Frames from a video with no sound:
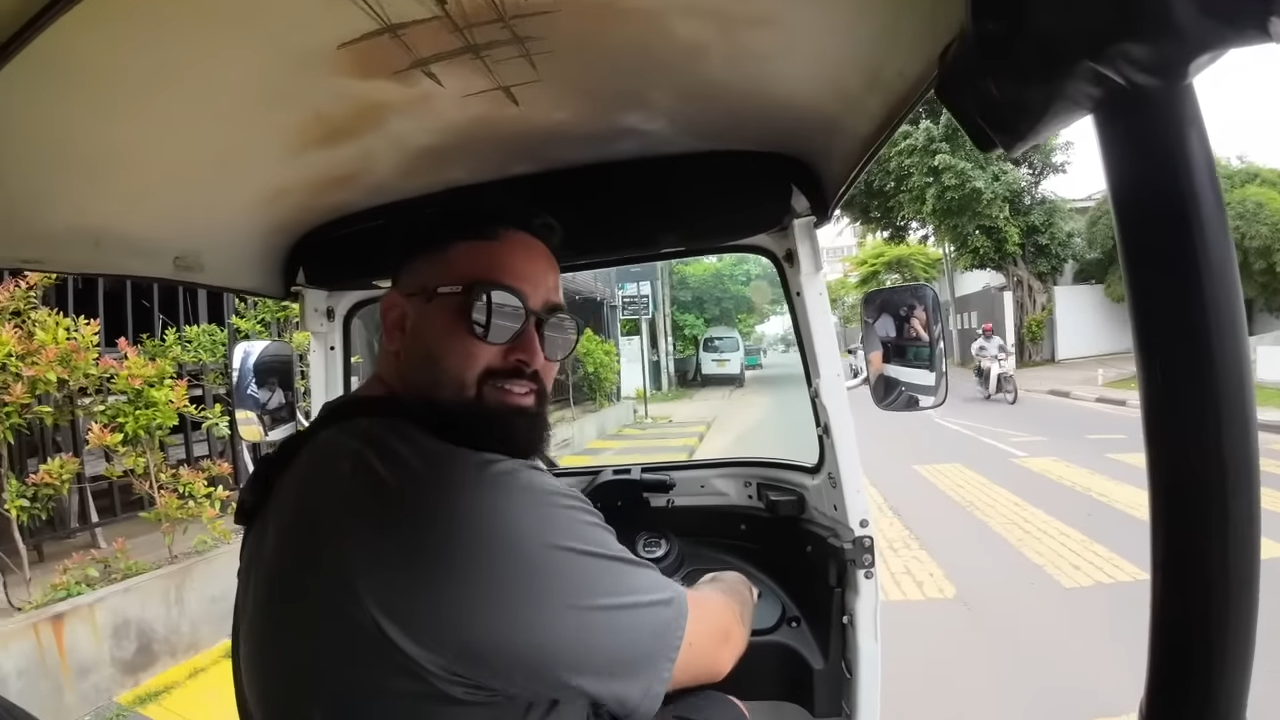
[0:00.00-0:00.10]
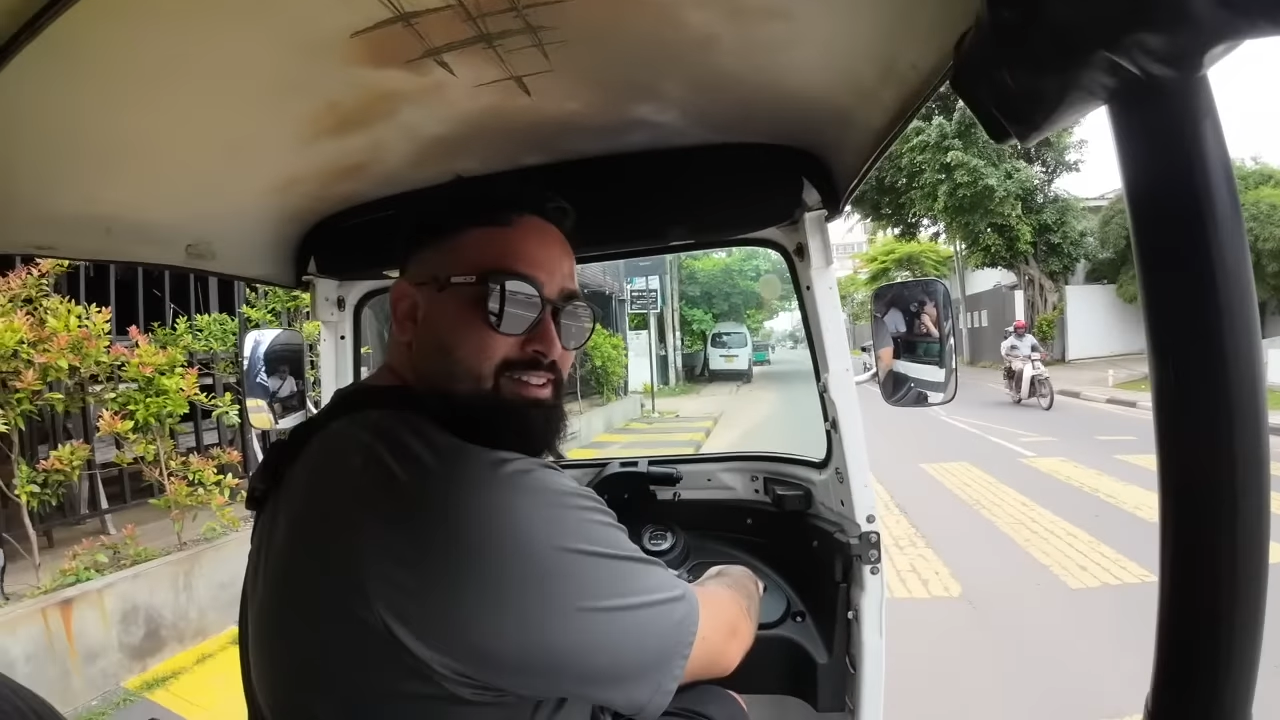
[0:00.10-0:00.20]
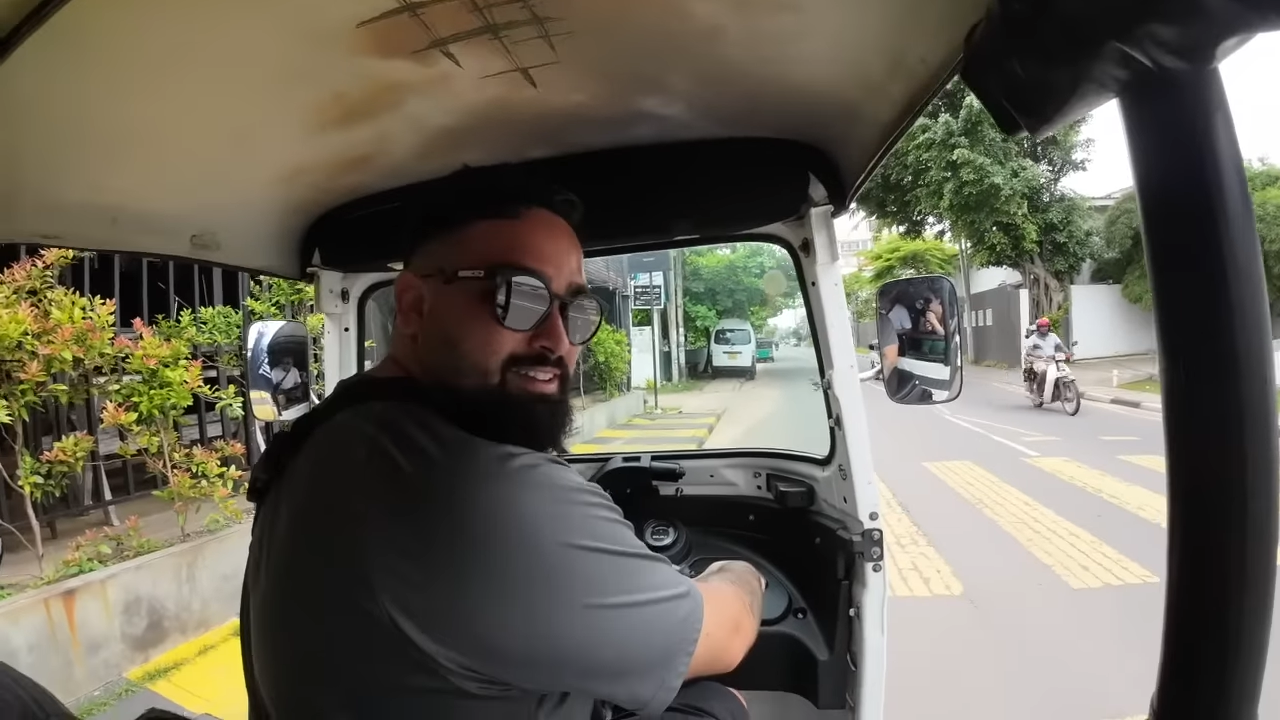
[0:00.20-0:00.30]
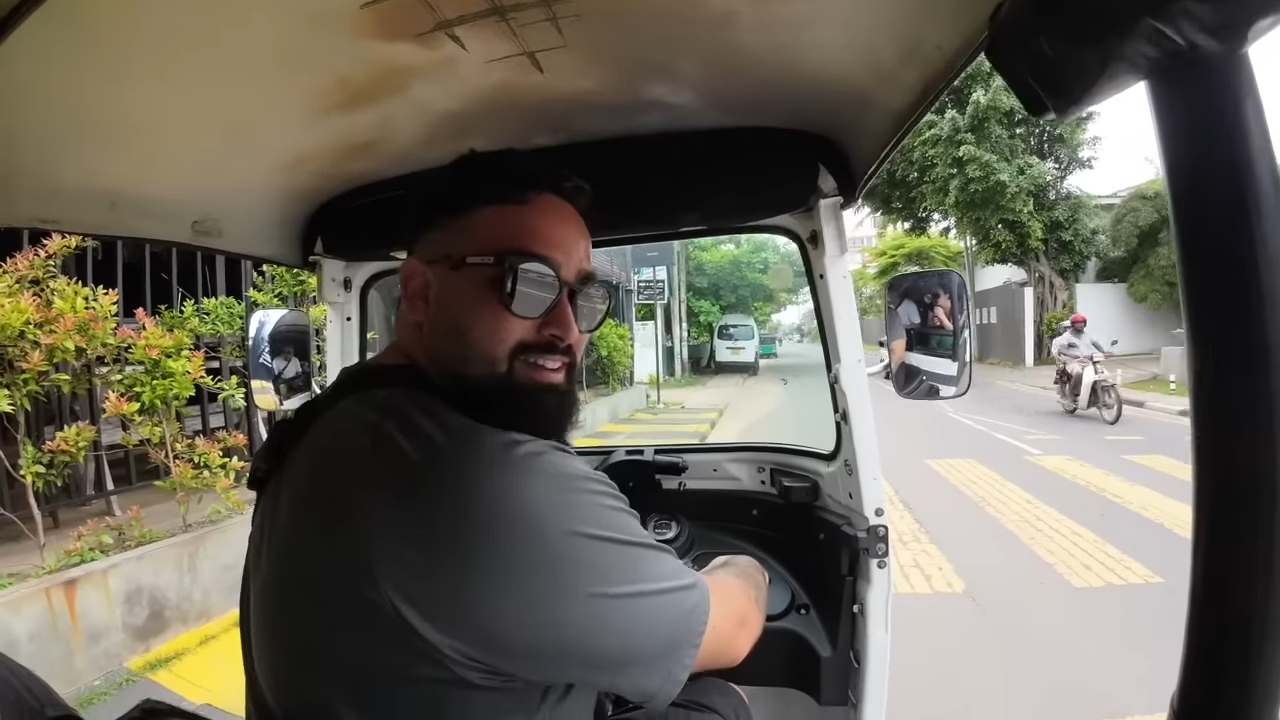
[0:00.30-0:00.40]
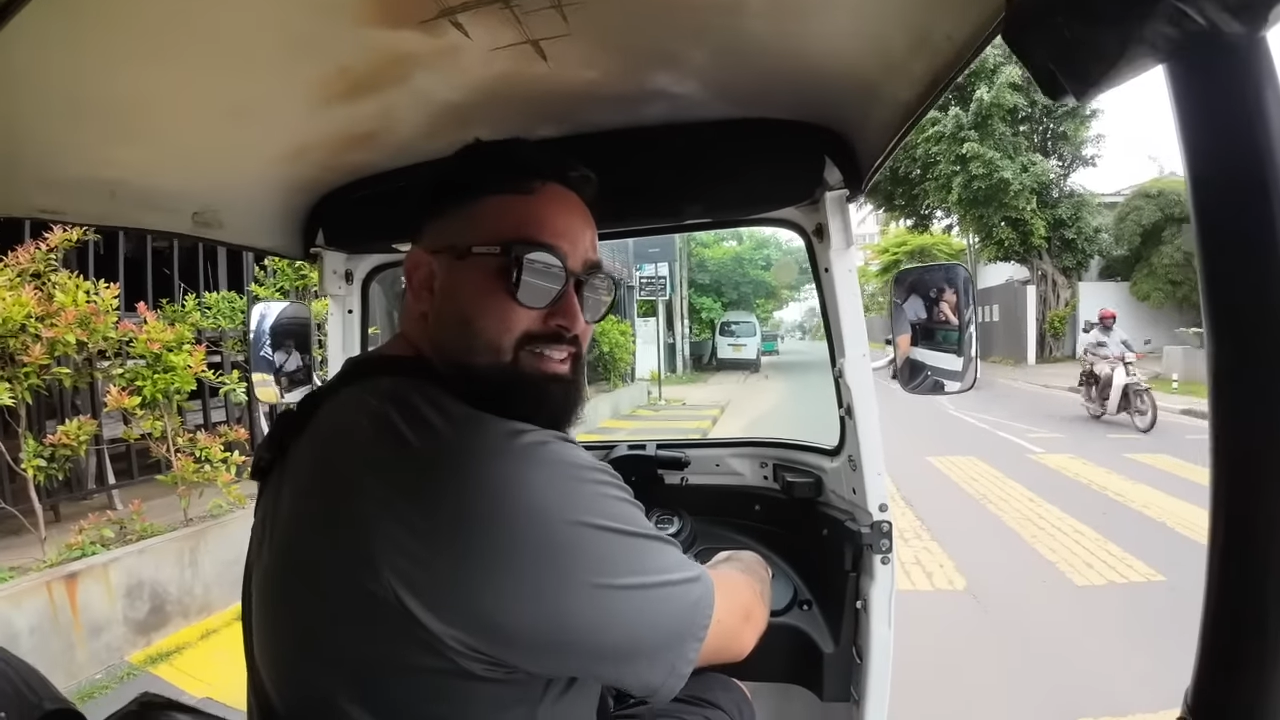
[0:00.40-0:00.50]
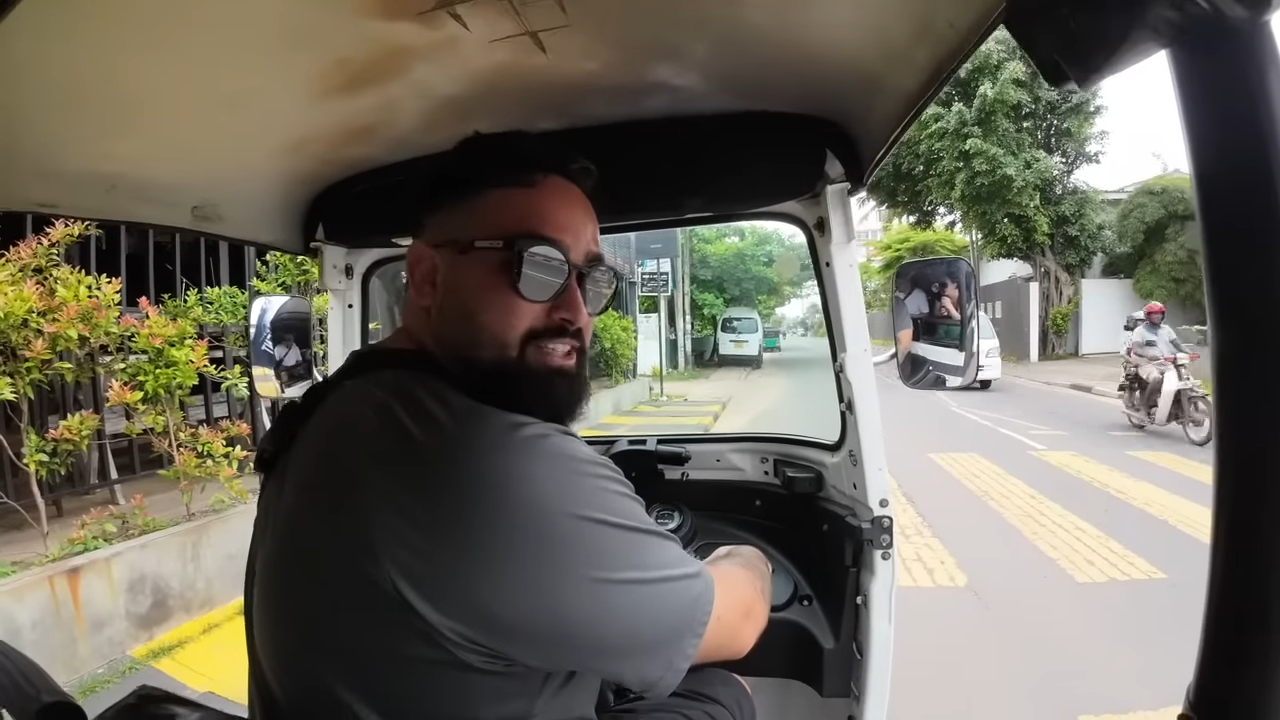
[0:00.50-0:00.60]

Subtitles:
Let's go have